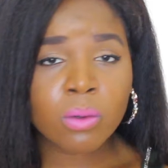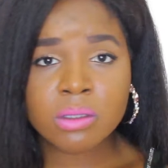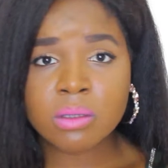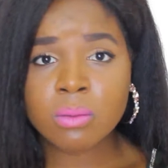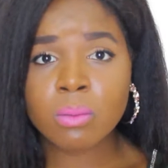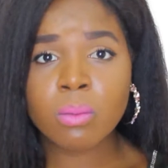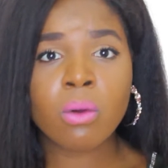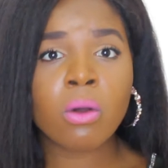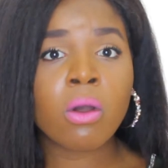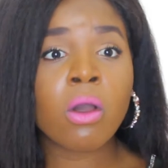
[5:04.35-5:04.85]

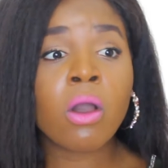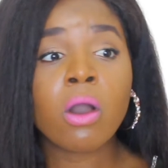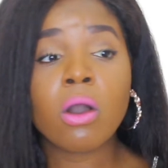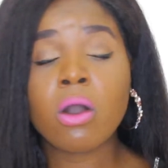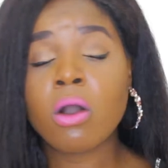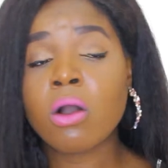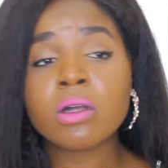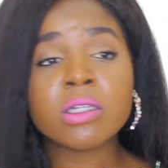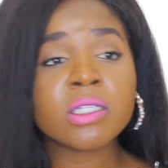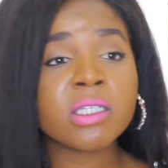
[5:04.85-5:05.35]
wasn't poor.
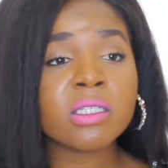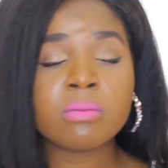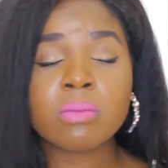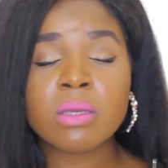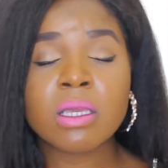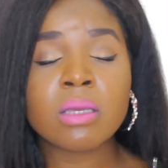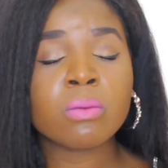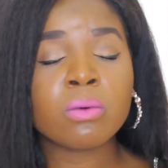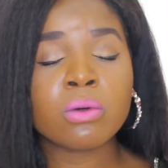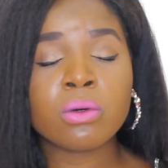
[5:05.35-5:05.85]
All these
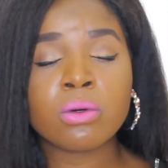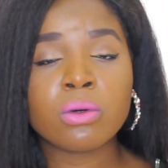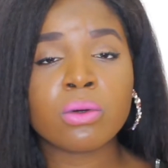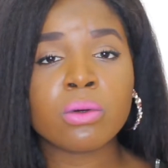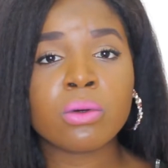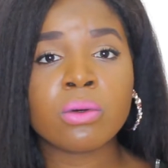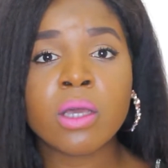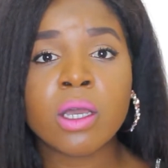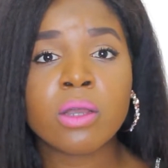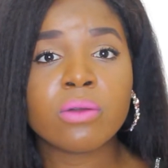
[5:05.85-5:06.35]
people
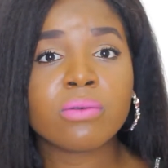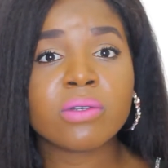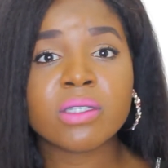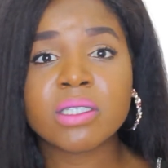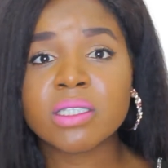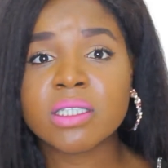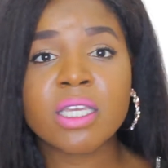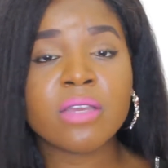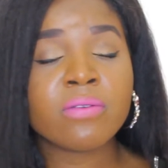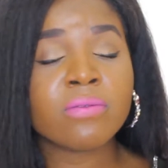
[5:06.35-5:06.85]
who
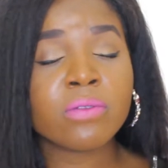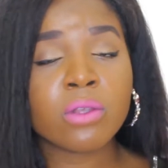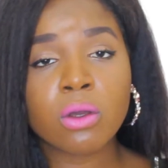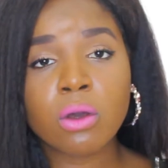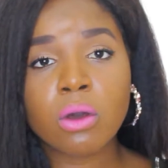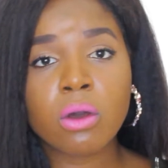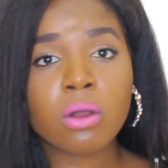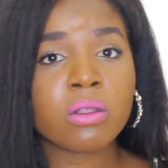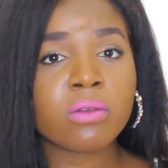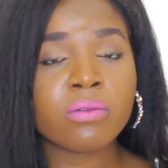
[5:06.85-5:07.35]
received the
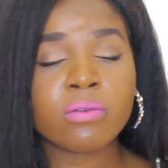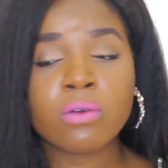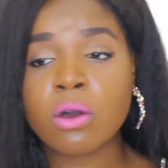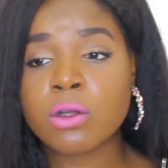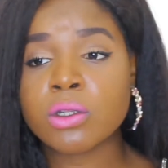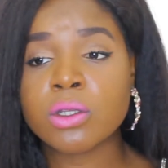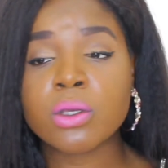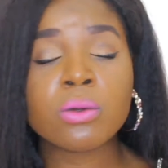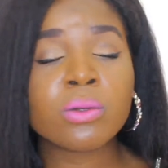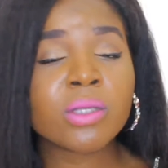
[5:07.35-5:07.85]
call of
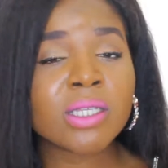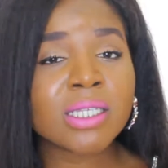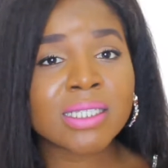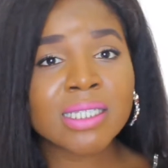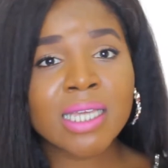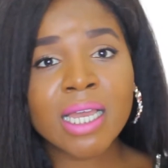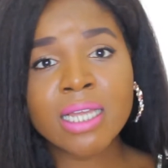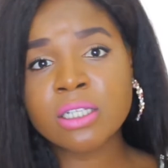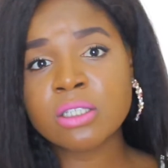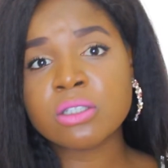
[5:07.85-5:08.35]
God, who
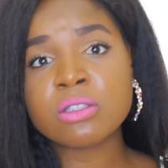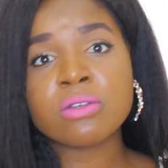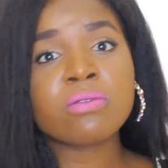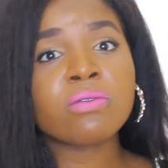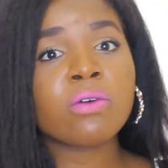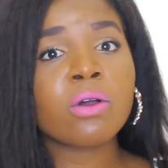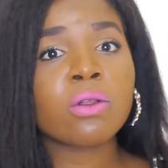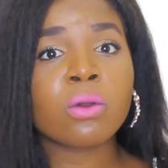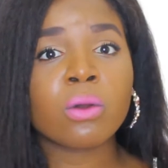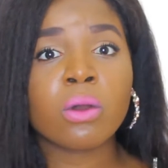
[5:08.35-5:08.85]
decided to
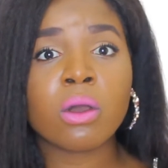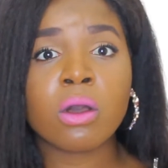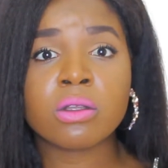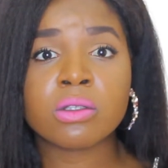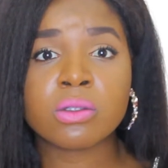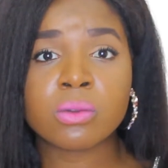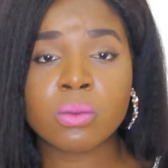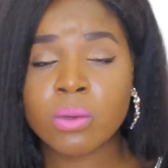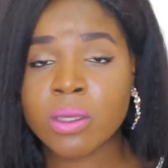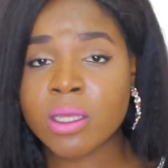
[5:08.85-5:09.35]
follow
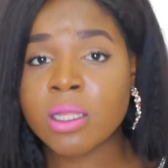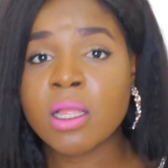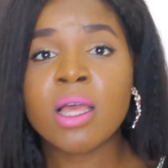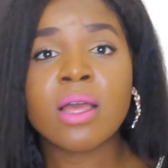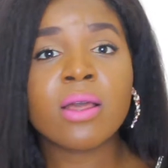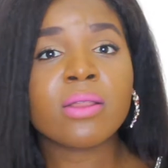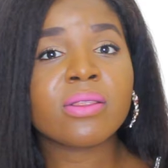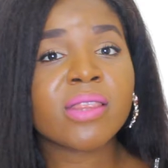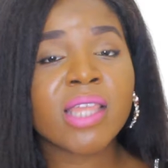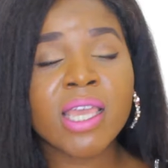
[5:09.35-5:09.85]
God's will,
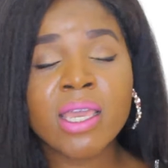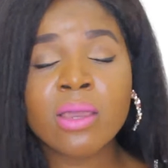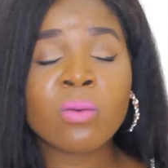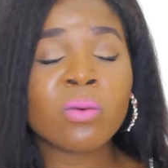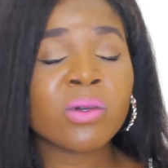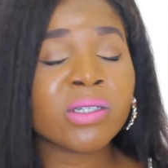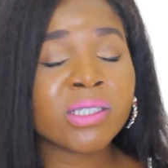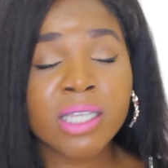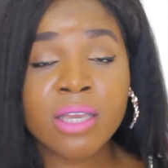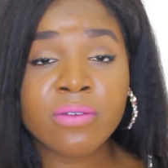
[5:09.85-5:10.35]
they
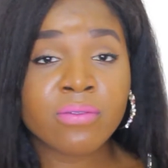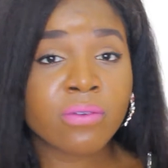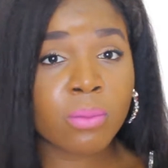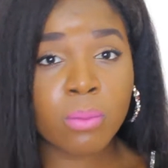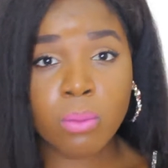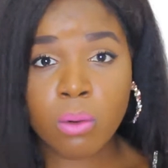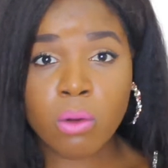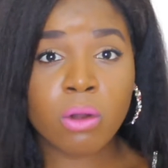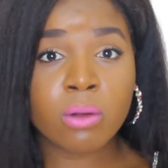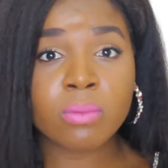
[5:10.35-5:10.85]
were never
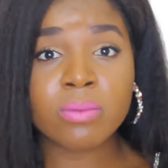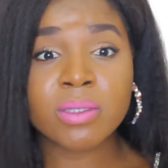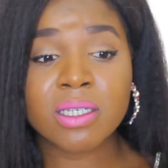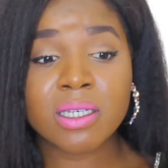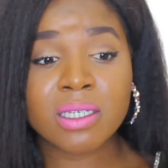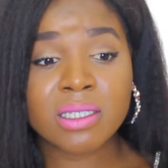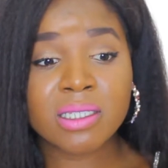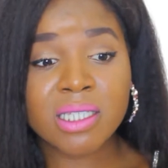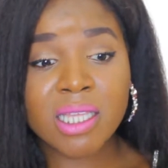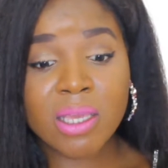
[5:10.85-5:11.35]
poor
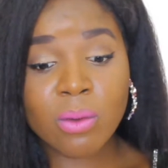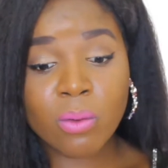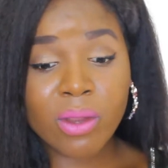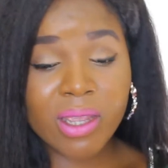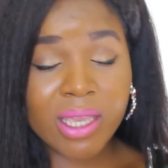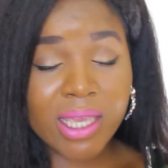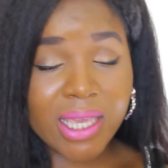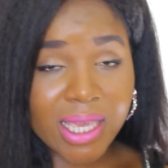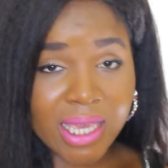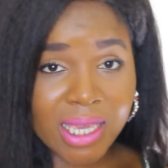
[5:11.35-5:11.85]
because they
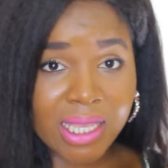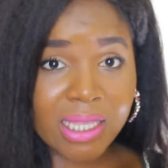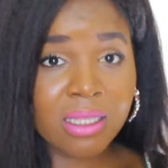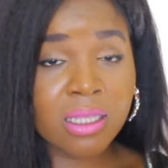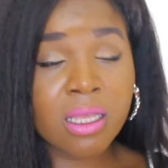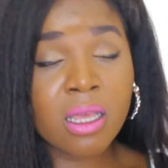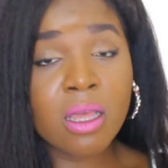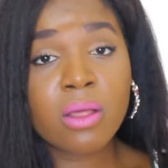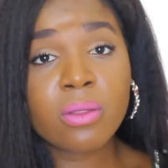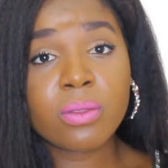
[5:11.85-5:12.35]
were
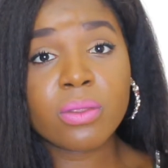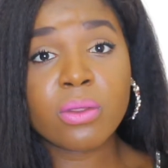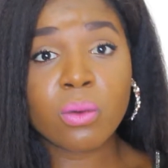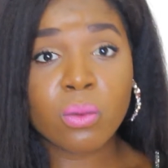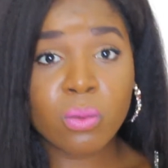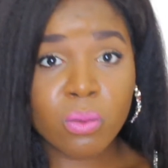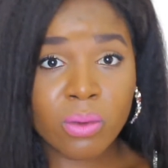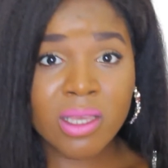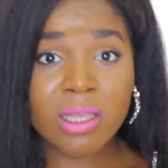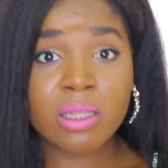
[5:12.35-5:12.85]
in the
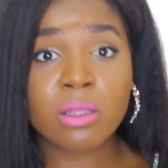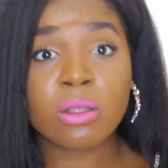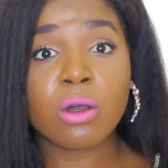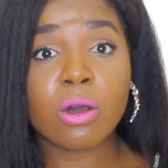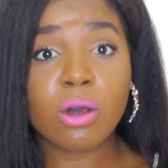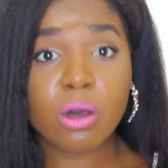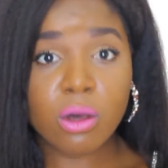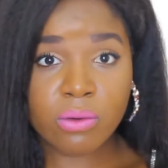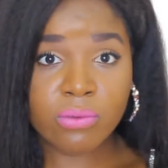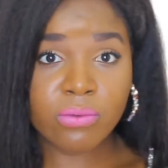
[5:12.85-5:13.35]
will
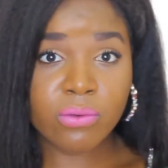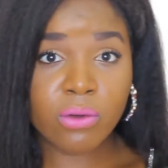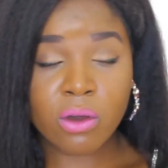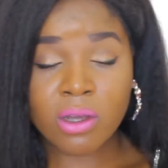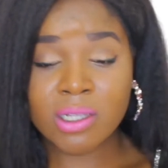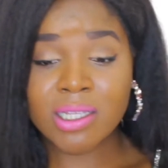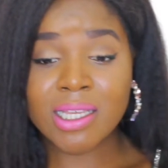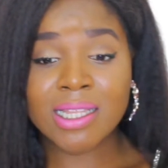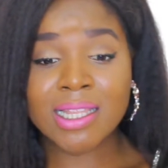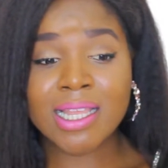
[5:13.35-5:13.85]
of
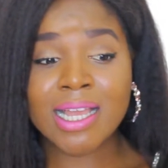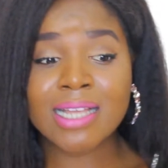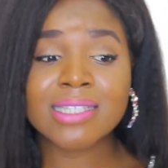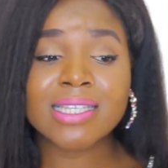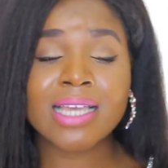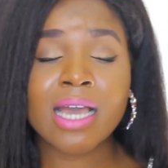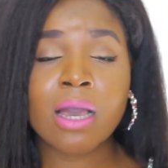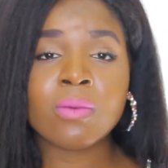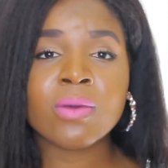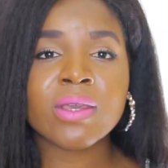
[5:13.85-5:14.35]
God. And
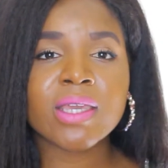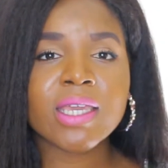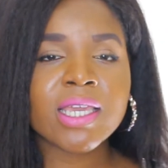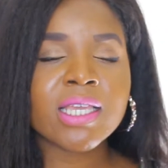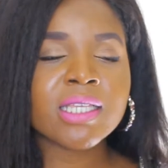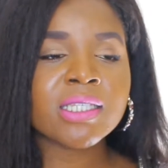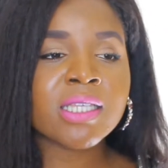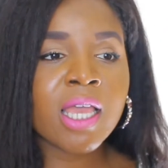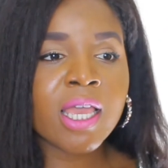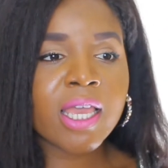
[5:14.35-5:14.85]
that's how it
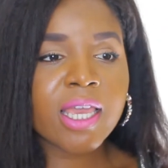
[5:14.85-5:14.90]
is